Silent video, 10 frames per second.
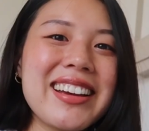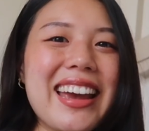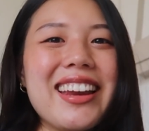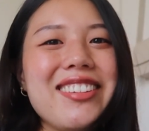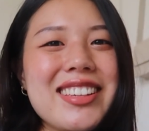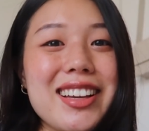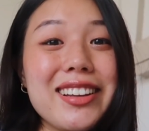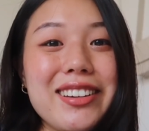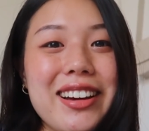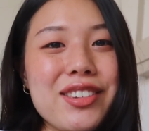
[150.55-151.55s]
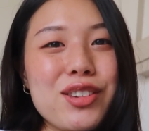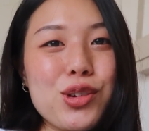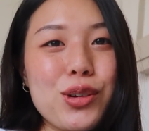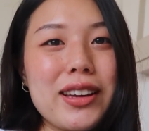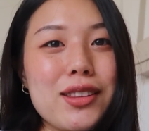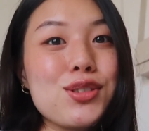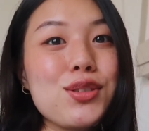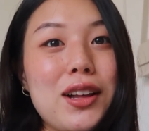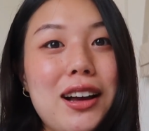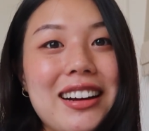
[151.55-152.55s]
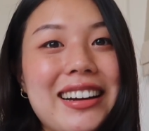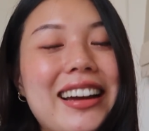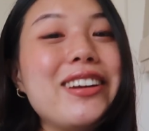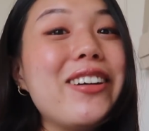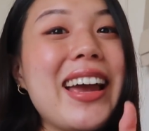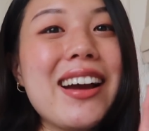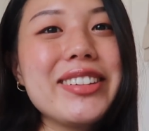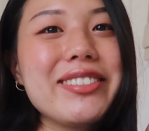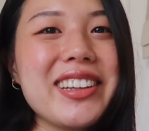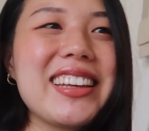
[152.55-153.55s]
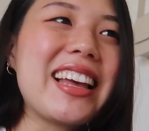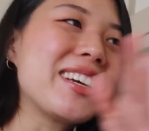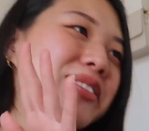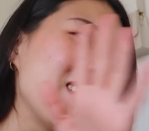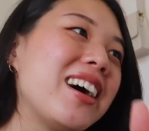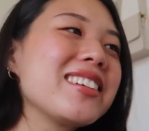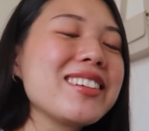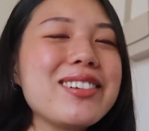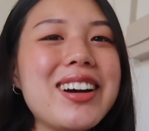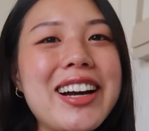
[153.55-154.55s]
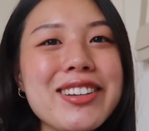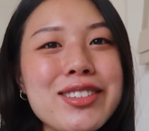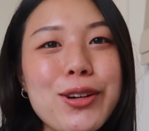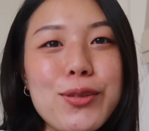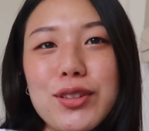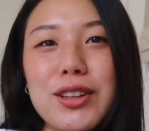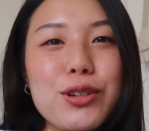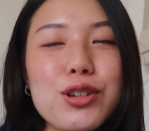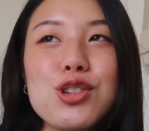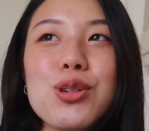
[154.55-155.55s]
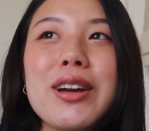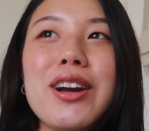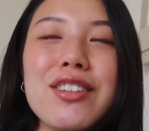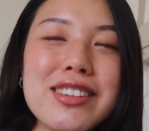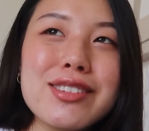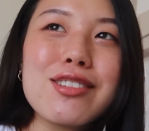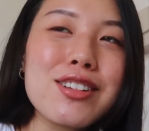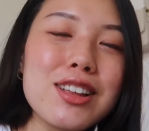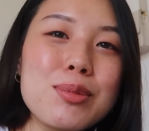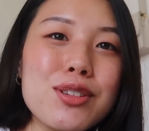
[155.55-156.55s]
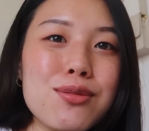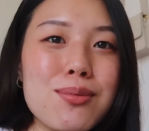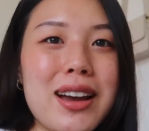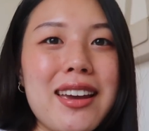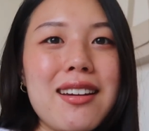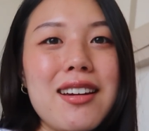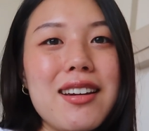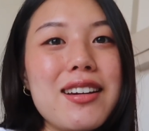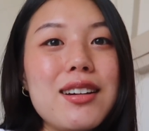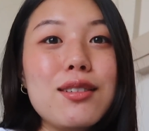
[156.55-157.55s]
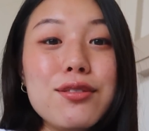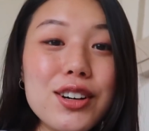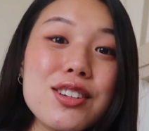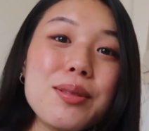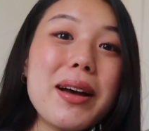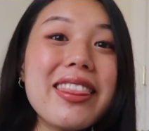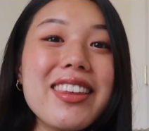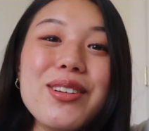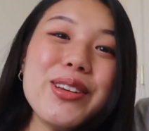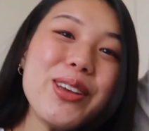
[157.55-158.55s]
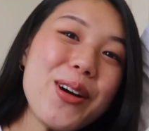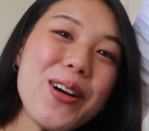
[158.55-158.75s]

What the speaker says: Okay, anyways, I'll let you guys enjoy this vlog. I know I haven't really like vlogged in a while, so hopefully you enjoy all these little clips of my first month in New York.